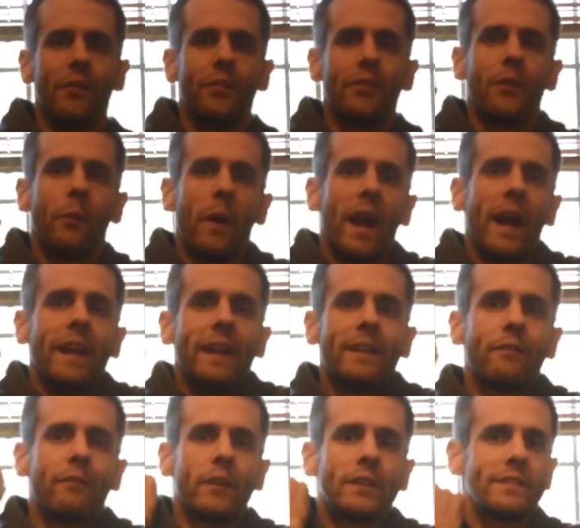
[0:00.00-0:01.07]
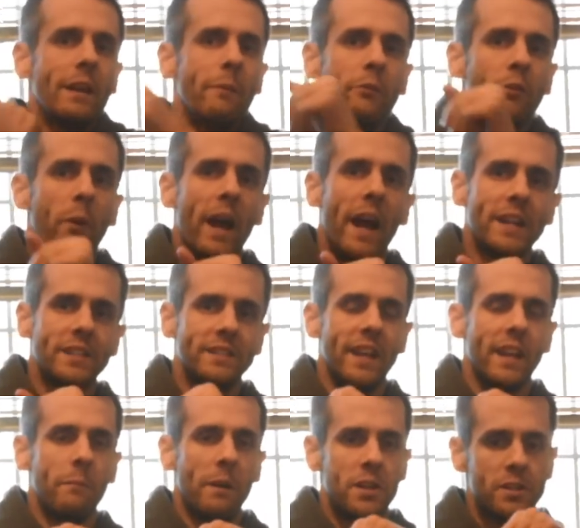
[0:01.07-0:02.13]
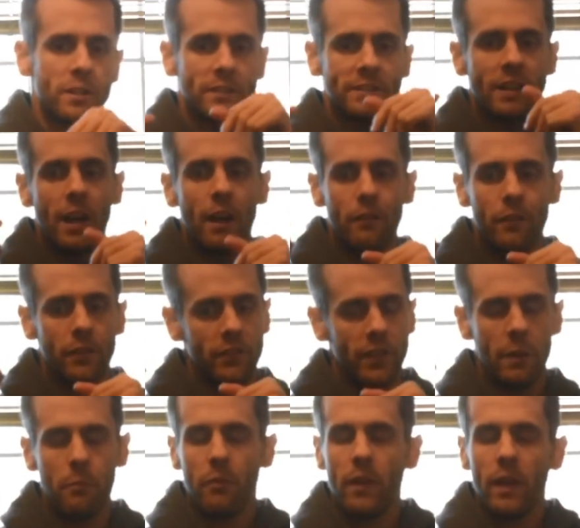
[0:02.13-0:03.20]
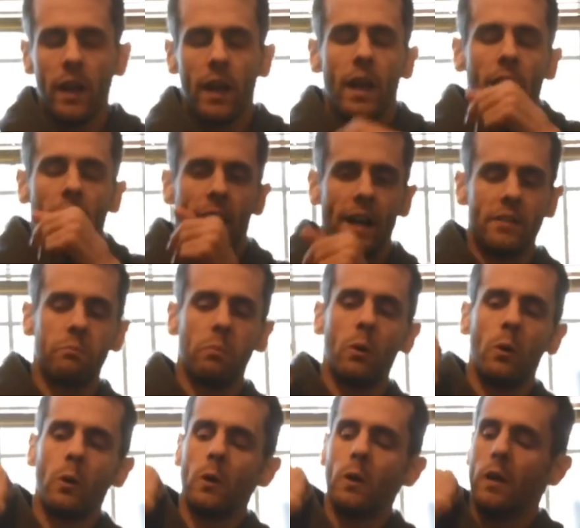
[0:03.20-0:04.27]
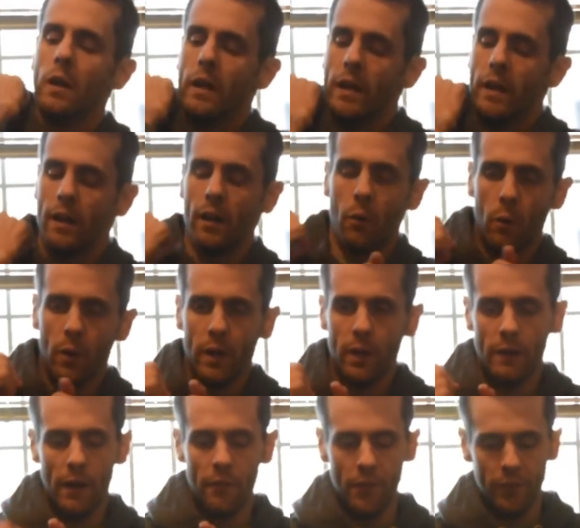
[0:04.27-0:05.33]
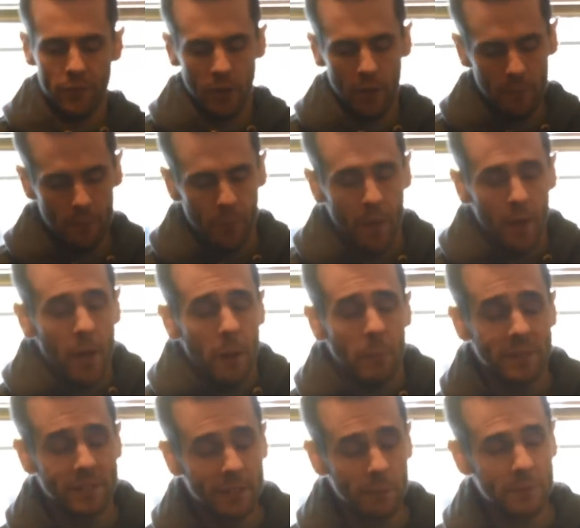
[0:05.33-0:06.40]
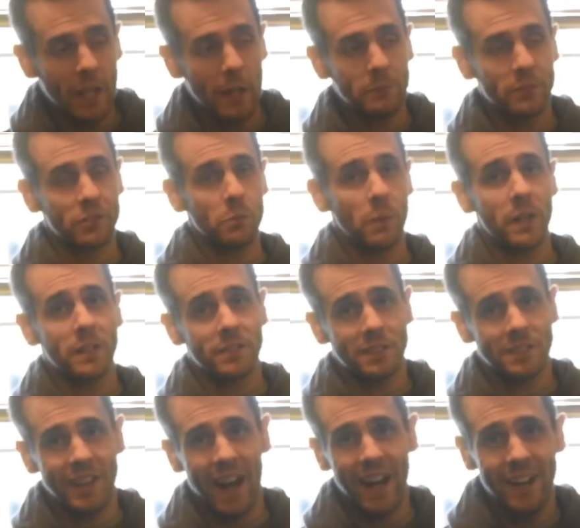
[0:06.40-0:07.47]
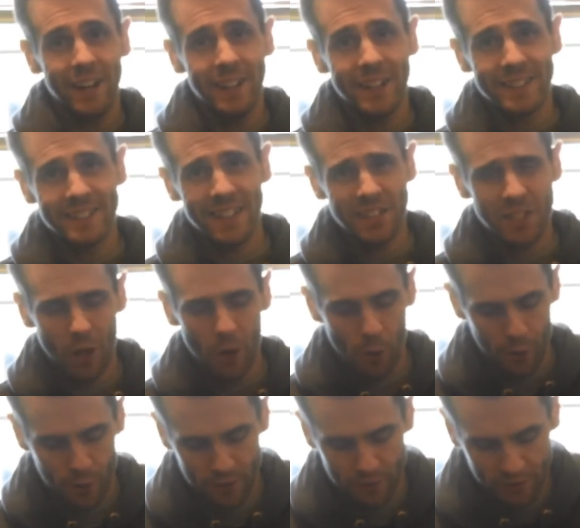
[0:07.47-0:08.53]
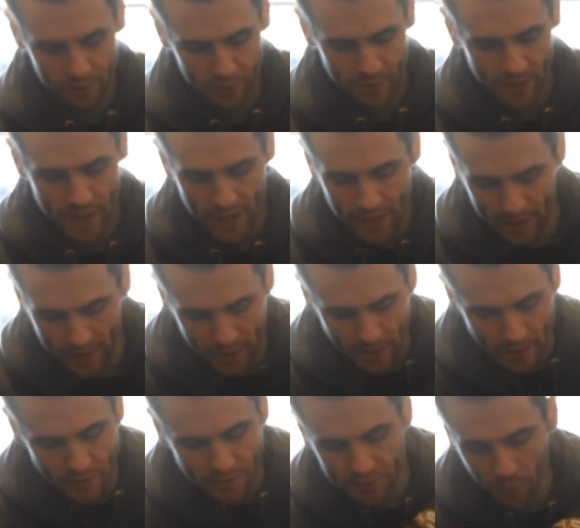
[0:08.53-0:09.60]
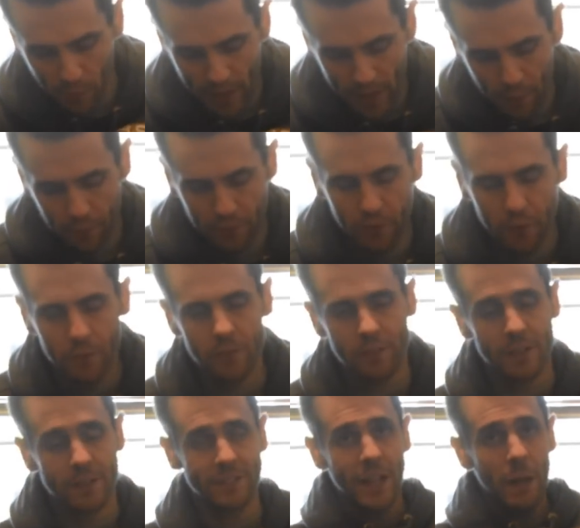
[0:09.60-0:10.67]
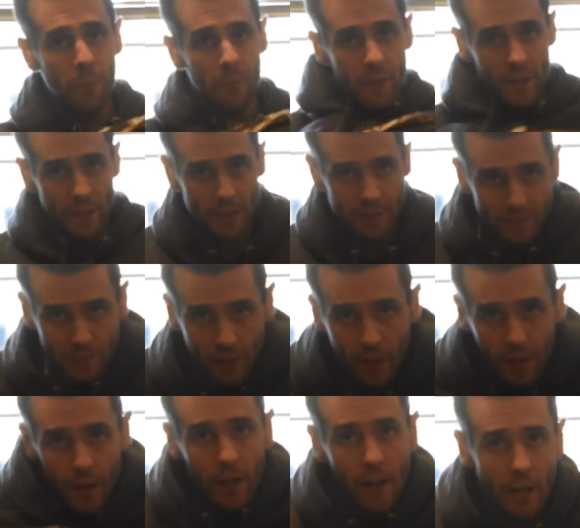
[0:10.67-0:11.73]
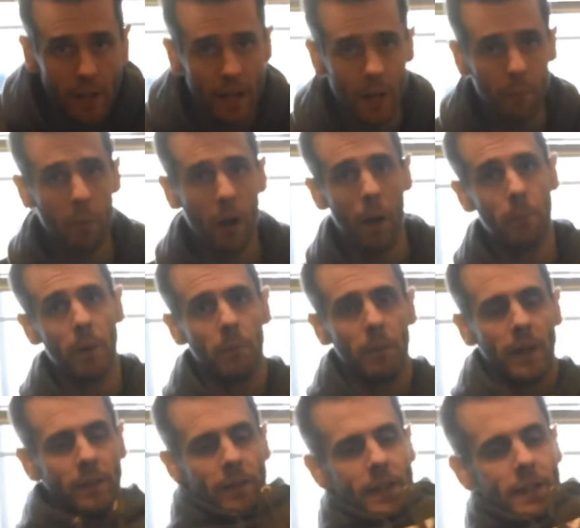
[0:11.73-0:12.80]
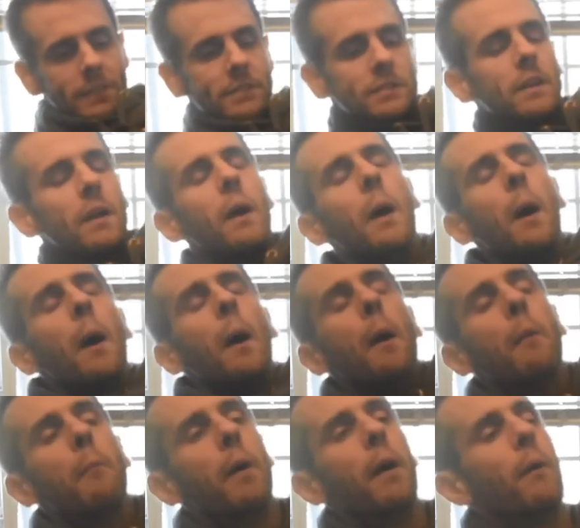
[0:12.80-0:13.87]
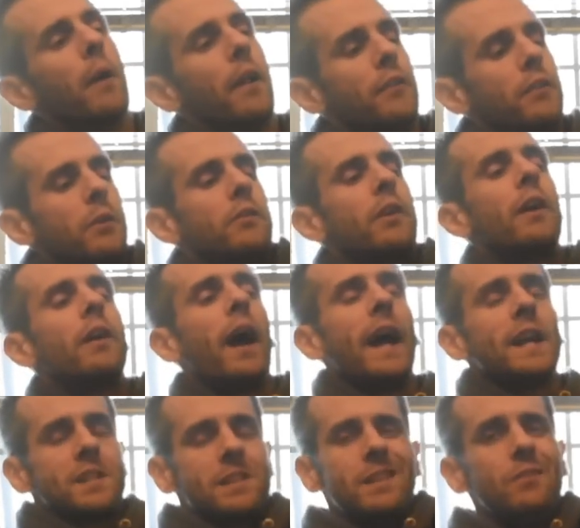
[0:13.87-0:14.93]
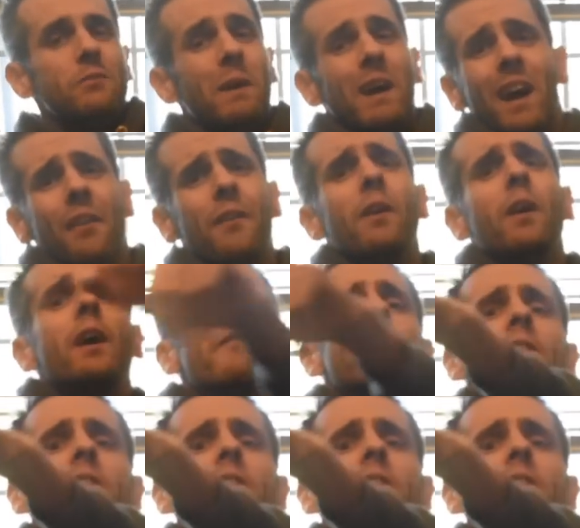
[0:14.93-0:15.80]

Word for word: the way I did the first time is the way I actually take my shirts off. Same thing. I just pull and I'll work it around this arm. But sometimes the sweaters are tighter and it's actually harder to do that. So what I will do is same thing to start, kind of pop up like this. But what I'll do is I'll actually use my other arm for